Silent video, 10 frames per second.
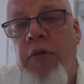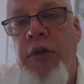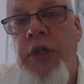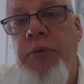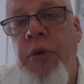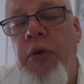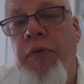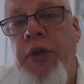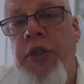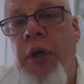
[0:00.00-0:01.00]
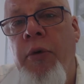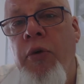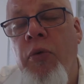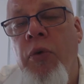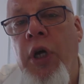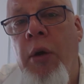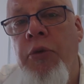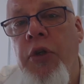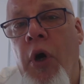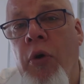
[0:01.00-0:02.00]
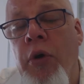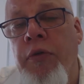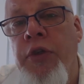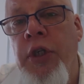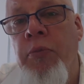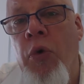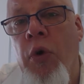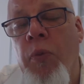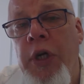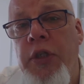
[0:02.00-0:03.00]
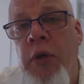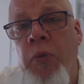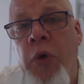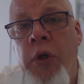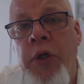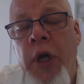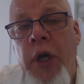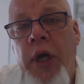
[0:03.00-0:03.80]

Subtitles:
For this, we're looking for someone who comes out of the more Western world,